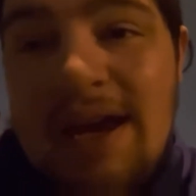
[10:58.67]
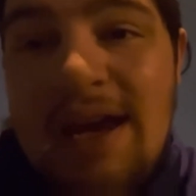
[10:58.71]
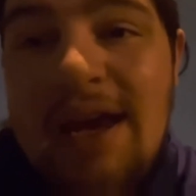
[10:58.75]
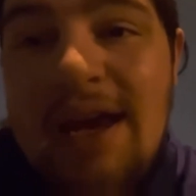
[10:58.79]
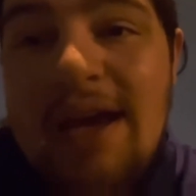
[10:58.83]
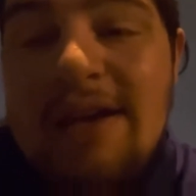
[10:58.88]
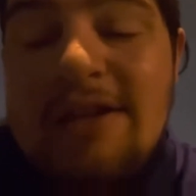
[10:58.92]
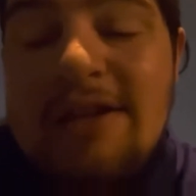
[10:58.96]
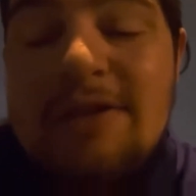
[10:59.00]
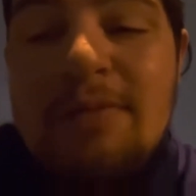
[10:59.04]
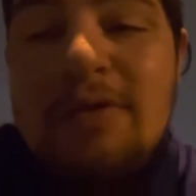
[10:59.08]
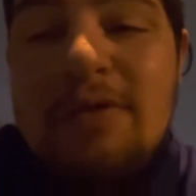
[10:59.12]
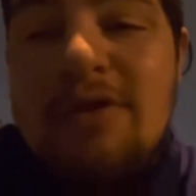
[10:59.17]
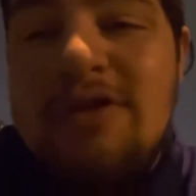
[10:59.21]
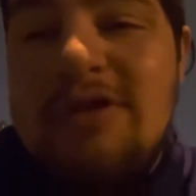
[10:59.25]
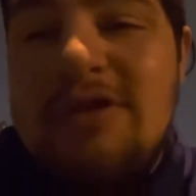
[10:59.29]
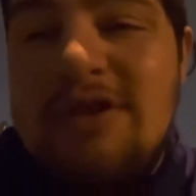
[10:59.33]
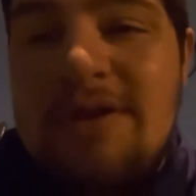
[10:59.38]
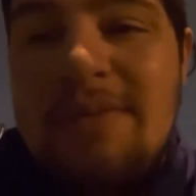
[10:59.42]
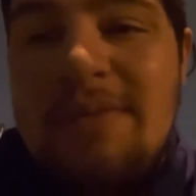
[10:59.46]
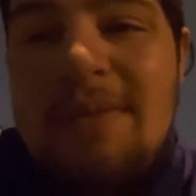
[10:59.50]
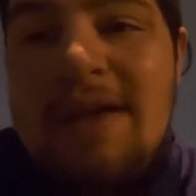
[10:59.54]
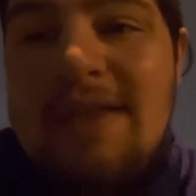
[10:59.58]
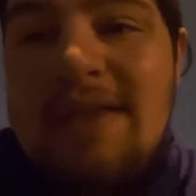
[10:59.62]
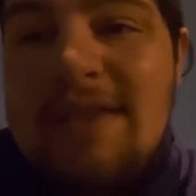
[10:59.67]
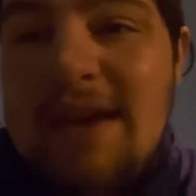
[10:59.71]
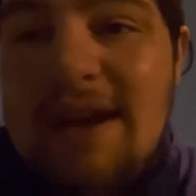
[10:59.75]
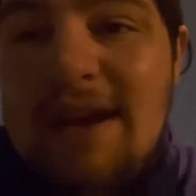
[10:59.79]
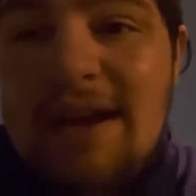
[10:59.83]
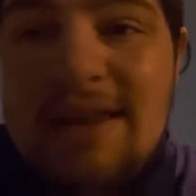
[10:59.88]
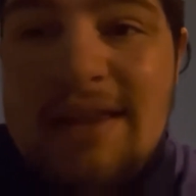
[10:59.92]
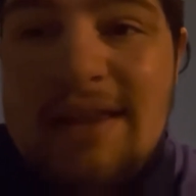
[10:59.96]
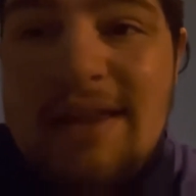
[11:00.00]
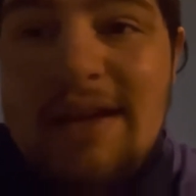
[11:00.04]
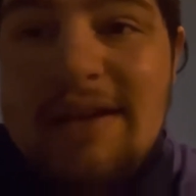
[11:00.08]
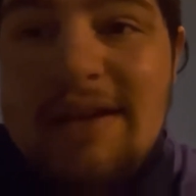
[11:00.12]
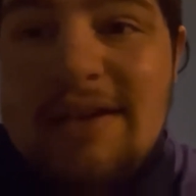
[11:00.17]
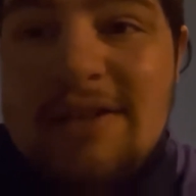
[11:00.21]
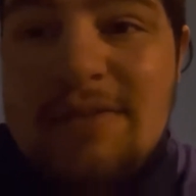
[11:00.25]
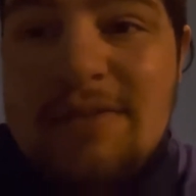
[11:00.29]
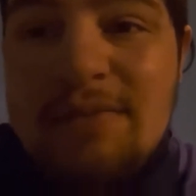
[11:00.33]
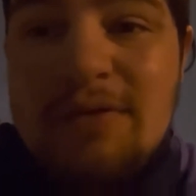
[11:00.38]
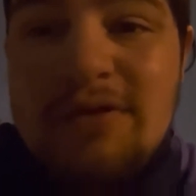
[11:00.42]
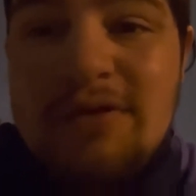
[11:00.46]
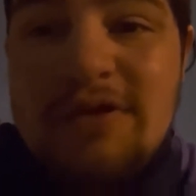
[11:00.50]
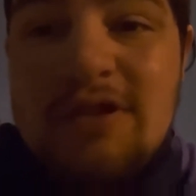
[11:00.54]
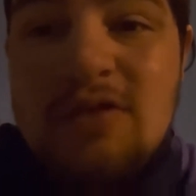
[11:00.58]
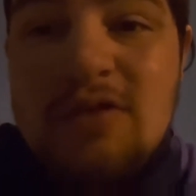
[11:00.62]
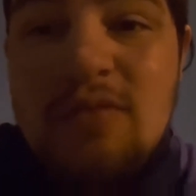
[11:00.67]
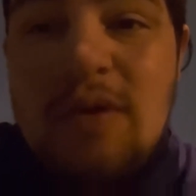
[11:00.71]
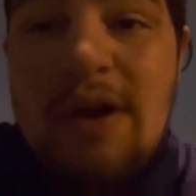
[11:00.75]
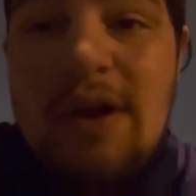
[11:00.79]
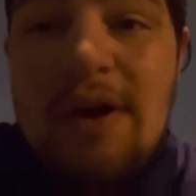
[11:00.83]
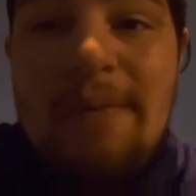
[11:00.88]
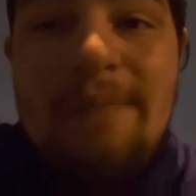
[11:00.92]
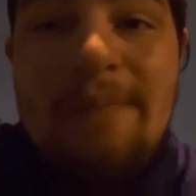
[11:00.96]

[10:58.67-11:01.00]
sports are my thing. I like sports as well.